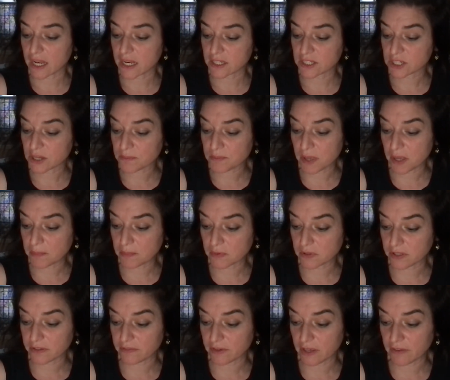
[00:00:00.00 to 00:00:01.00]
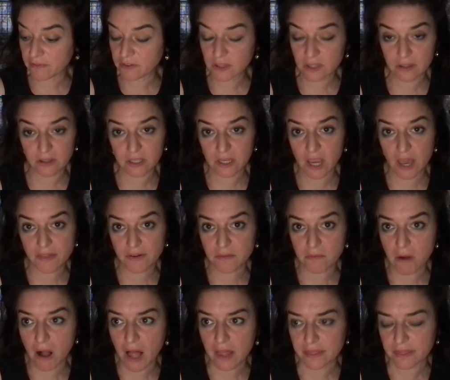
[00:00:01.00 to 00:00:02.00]
some people, even the other
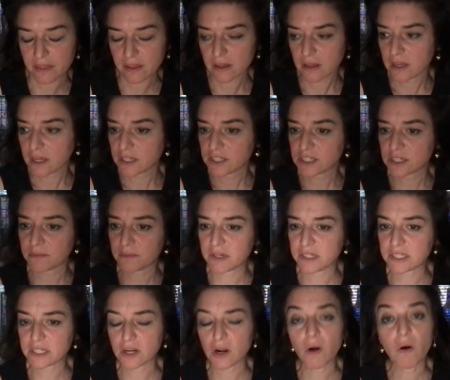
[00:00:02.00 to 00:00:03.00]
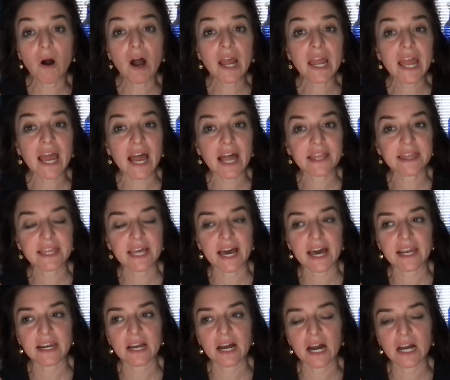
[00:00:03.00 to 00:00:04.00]
month, somebody said, oh, I had
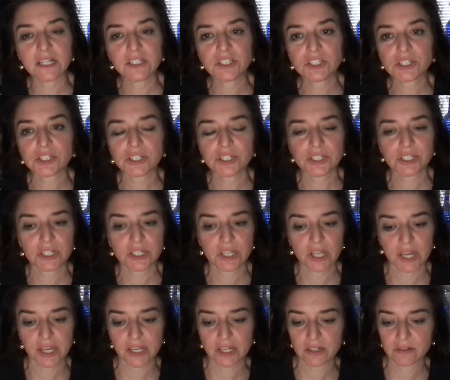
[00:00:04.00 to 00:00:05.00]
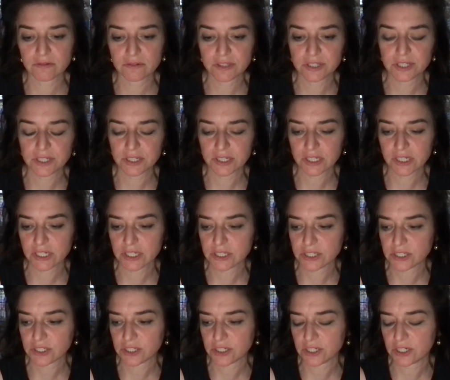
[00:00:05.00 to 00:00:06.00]
that. I just did like
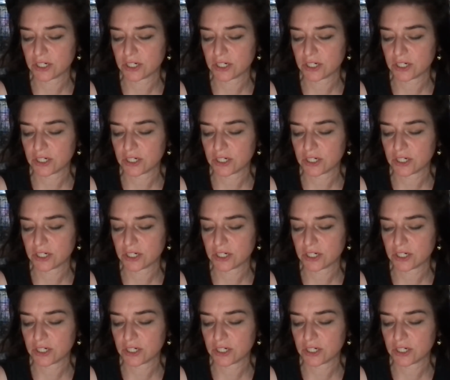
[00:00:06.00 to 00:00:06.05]
serious,